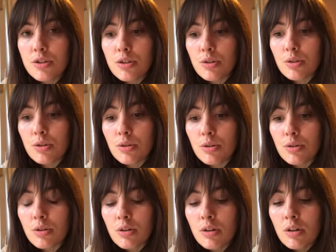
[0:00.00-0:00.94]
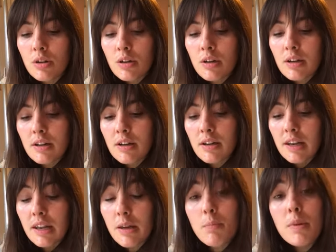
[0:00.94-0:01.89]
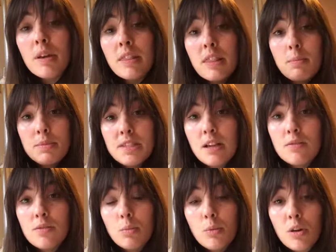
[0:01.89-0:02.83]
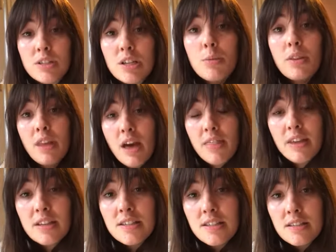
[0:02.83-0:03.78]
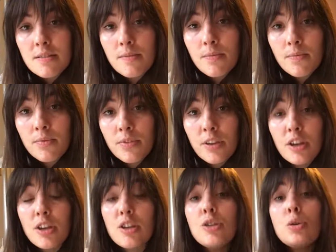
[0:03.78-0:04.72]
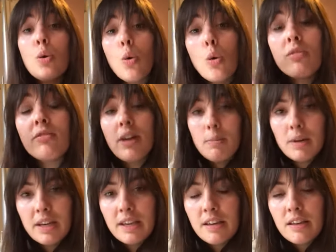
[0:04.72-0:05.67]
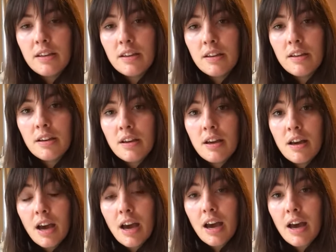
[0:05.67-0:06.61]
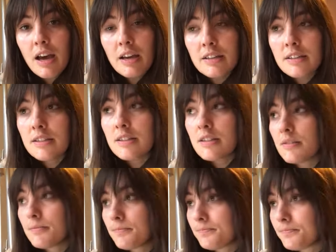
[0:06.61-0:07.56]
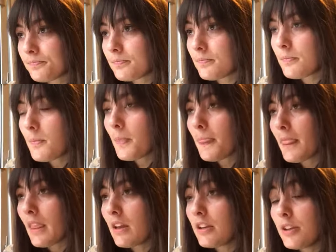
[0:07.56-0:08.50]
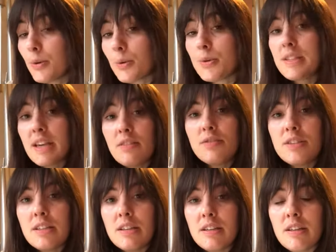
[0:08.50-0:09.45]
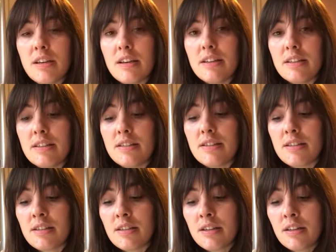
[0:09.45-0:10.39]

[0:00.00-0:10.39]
to limit themselves from contact with others, your family and your safety is